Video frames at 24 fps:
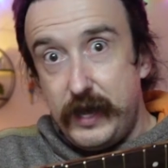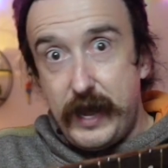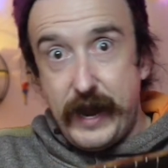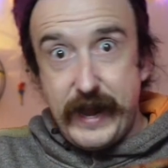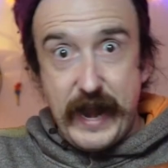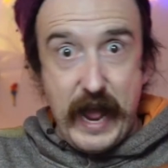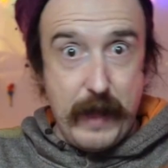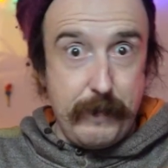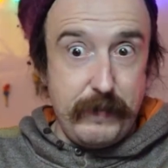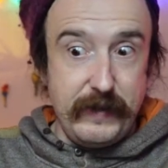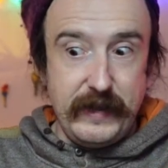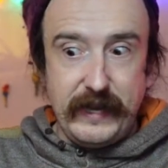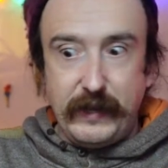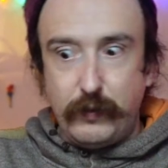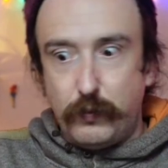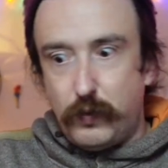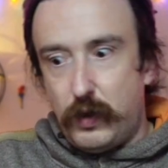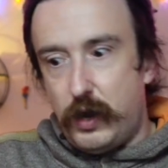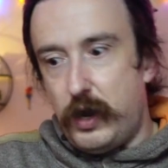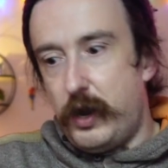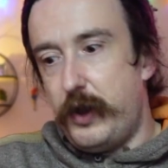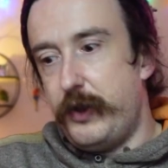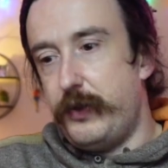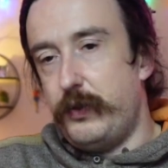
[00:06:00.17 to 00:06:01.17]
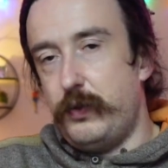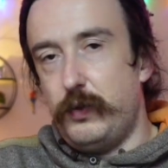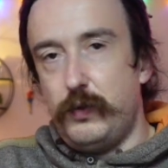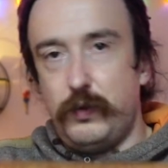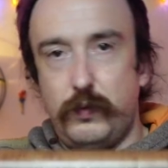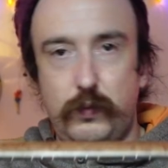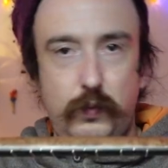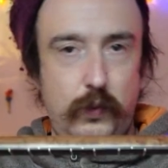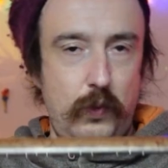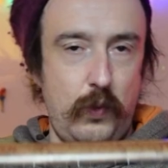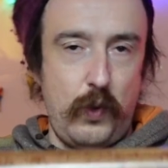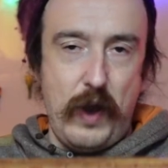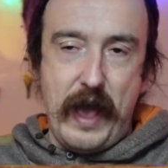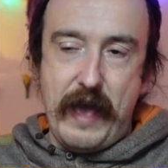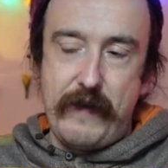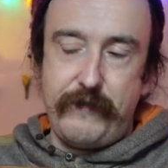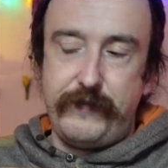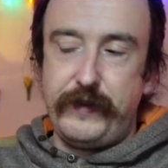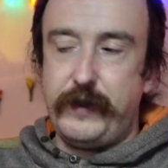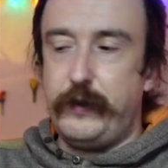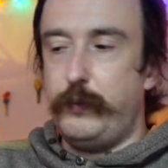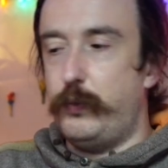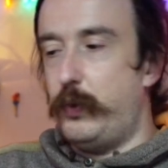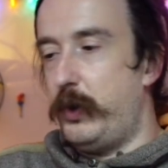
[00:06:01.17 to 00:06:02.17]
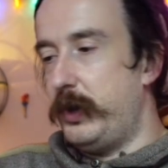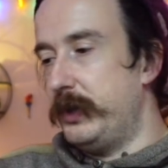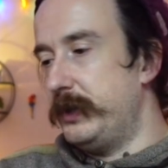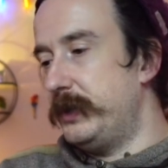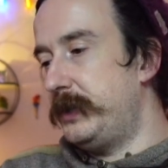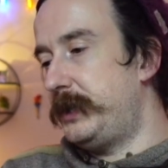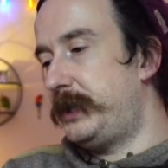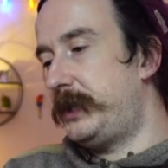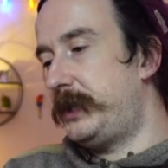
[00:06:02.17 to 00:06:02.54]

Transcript: an ebony one or whatever you want.